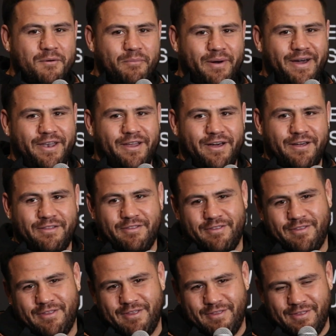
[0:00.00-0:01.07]
But
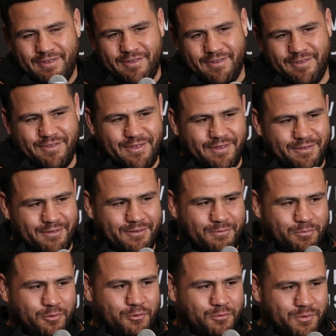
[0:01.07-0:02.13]
that's the
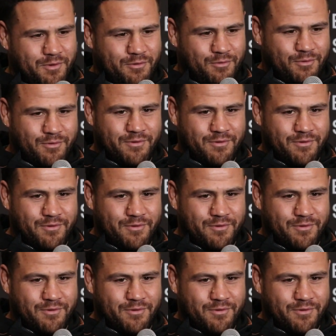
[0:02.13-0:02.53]
sport we do,